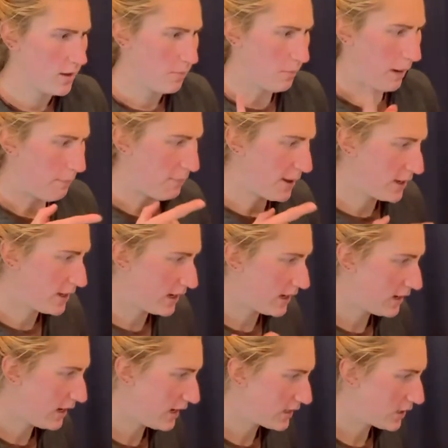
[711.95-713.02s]
My big
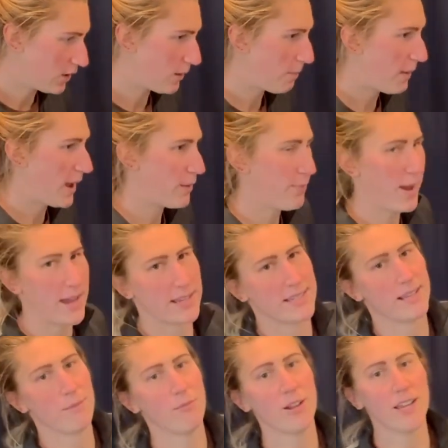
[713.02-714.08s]
kid has got a backpack
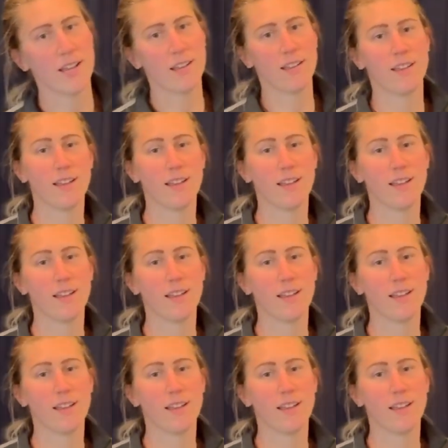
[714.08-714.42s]
somewhere.